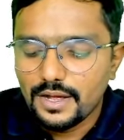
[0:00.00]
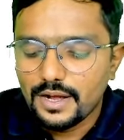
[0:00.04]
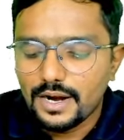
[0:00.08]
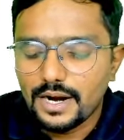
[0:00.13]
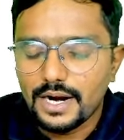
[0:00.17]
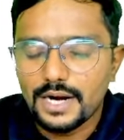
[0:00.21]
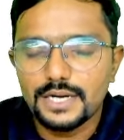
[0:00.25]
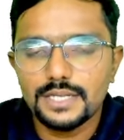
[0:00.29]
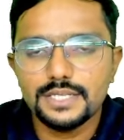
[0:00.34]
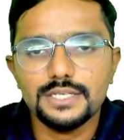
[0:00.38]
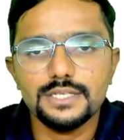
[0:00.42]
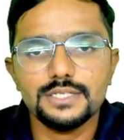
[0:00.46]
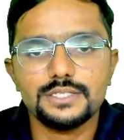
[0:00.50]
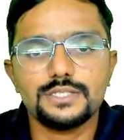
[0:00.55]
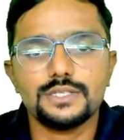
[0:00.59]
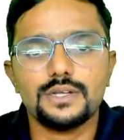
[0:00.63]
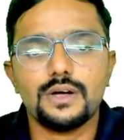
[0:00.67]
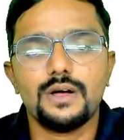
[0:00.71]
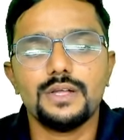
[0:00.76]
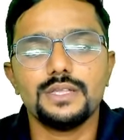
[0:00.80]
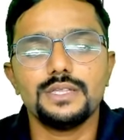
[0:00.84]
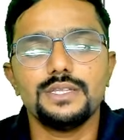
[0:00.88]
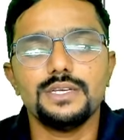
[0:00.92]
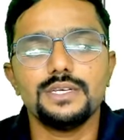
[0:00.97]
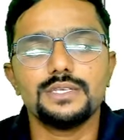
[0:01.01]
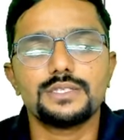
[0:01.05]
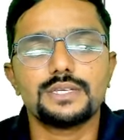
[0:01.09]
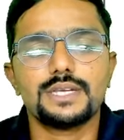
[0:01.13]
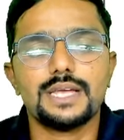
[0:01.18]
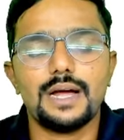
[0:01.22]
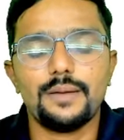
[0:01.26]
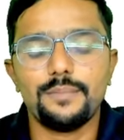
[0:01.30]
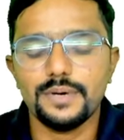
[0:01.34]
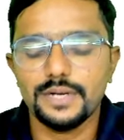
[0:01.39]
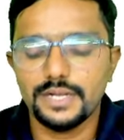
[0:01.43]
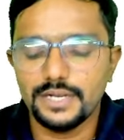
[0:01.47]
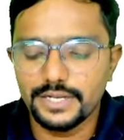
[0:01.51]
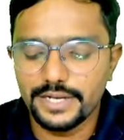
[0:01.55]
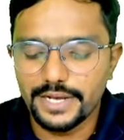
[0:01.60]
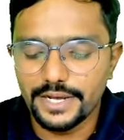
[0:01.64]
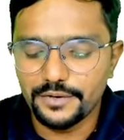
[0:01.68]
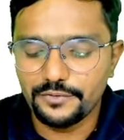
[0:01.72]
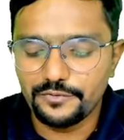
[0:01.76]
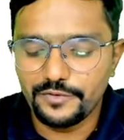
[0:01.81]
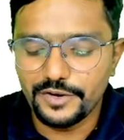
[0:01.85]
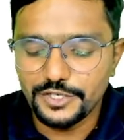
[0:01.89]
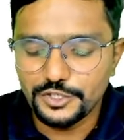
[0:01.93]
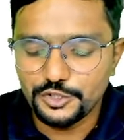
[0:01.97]
And this, on this capital
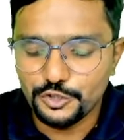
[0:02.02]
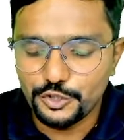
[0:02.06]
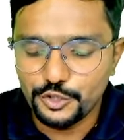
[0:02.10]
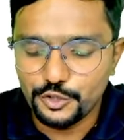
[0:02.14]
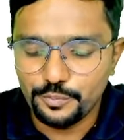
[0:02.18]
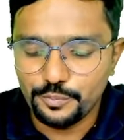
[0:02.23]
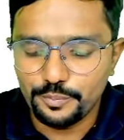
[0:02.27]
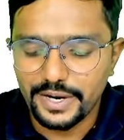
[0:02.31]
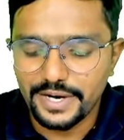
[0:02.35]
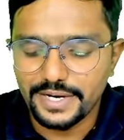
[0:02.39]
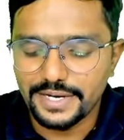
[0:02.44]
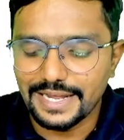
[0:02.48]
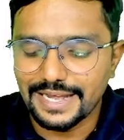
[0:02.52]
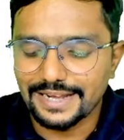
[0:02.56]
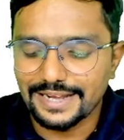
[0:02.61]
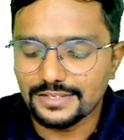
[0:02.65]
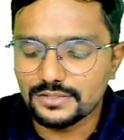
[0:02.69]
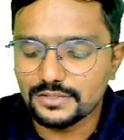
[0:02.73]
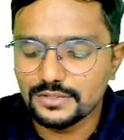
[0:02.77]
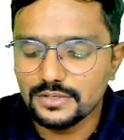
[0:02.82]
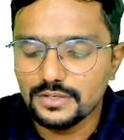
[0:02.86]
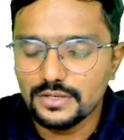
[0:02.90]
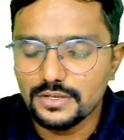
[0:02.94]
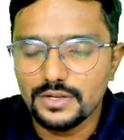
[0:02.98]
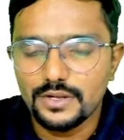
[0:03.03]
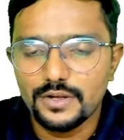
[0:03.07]
gain, when should you pay tax?